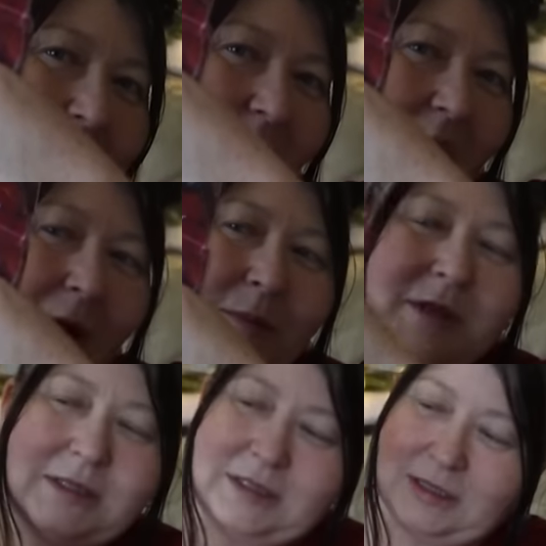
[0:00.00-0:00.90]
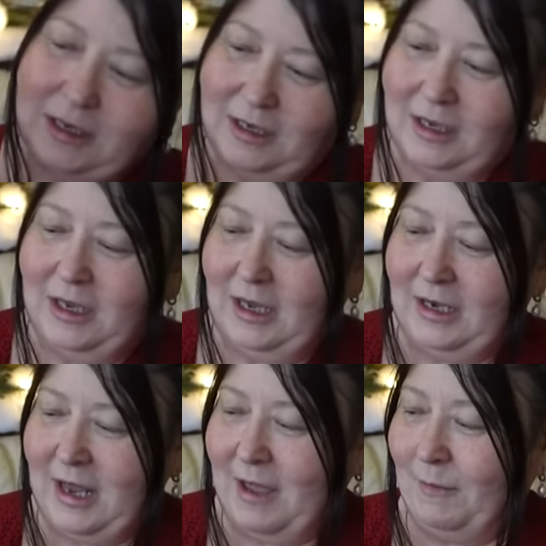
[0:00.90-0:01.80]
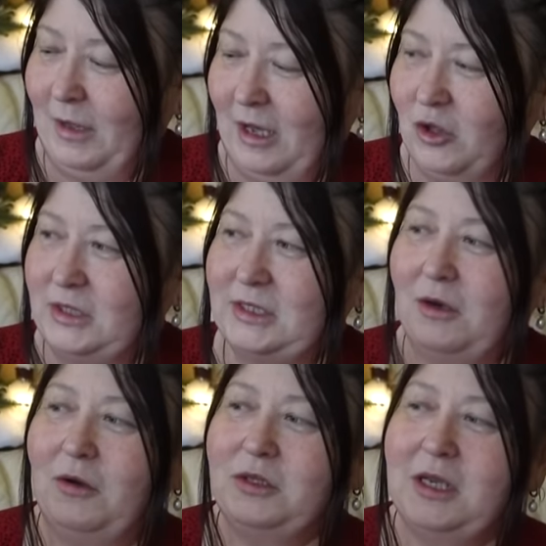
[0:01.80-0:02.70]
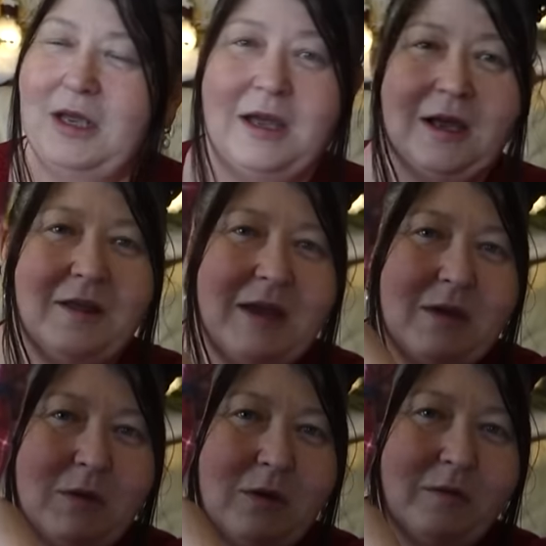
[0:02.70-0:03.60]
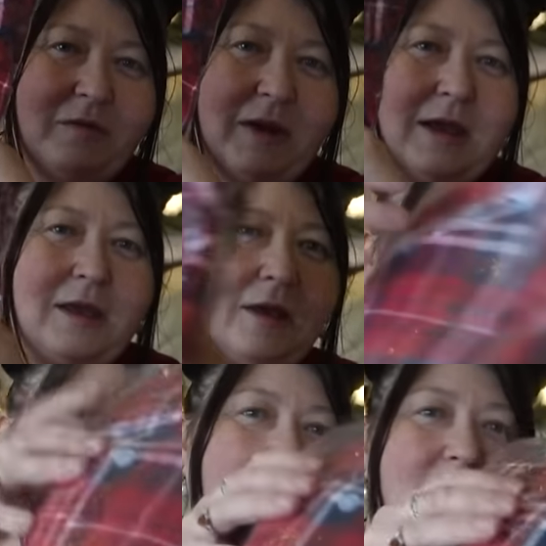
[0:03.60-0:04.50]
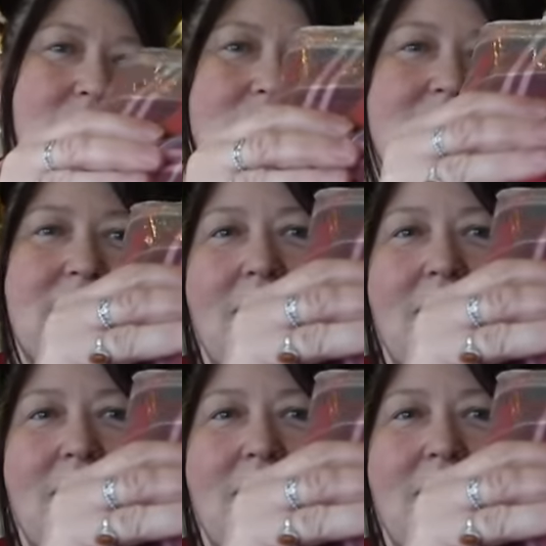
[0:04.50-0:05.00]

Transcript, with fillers: pajamas, and I just thought they were lovely, you know. They're just